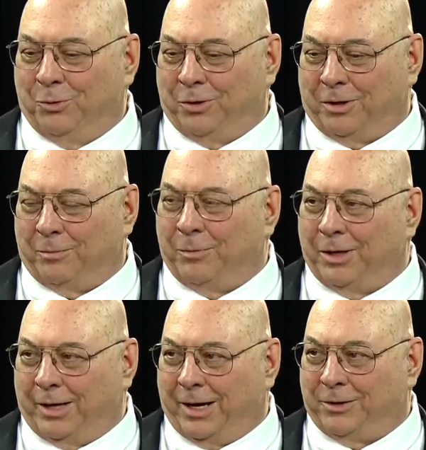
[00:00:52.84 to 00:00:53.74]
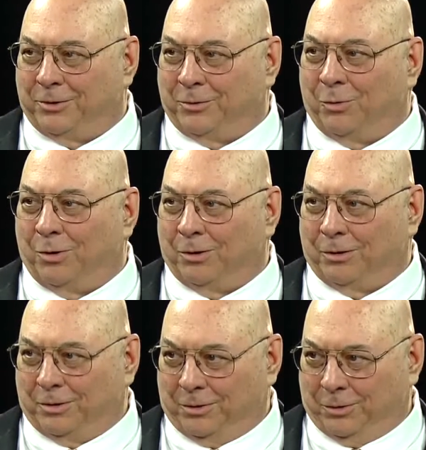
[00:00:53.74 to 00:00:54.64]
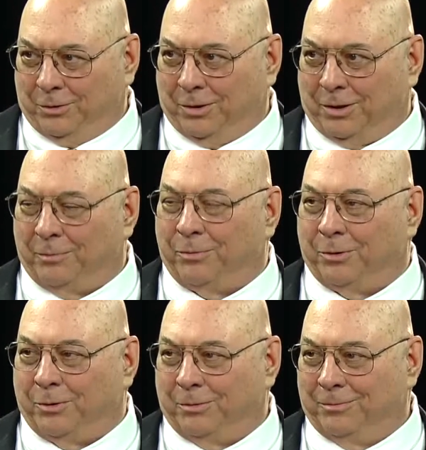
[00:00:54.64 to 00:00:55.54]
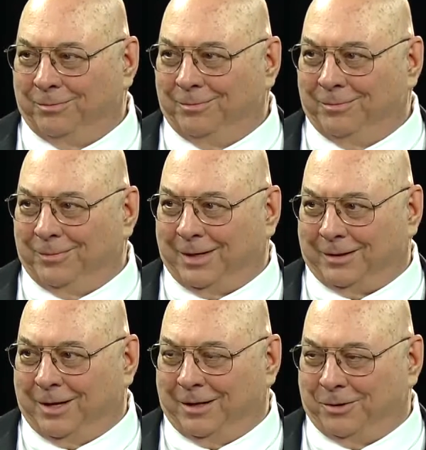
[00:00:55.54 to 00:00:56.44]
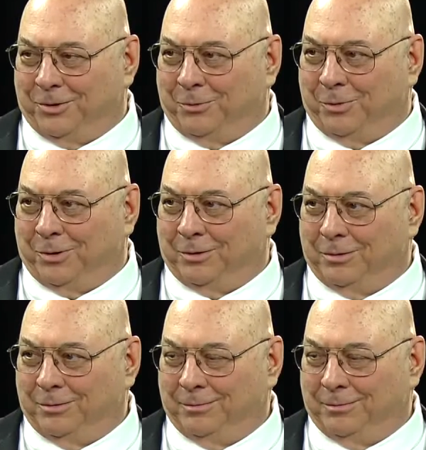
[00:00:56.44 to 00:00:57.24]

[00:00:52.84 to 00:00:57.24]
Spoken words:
the communications world and to the computer technology world.